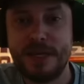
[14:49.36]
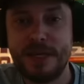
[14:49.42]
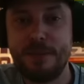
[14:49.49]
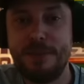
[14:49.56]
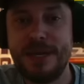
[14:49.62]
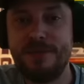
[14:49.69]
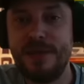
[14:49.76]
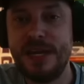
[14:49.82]
Make a
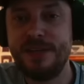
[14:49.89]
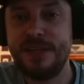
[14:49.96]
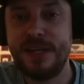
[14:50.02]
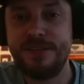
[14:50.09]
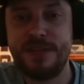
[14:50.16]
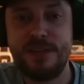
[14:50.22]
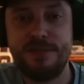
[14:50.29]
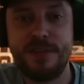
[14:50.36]
better
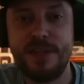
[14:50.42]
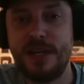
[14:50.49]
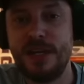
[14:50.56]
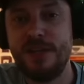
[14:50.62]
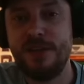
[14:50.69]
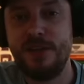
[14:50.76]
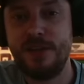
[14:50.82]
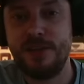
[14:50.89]
Valentine's gift than that
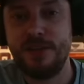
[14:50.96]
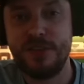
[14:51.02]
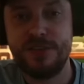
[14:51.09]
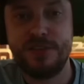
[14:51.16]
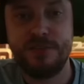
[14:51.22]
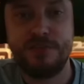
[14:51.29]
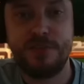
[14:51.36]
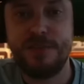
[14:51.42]
other
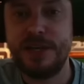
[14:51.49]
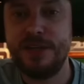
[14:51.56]
nonsense from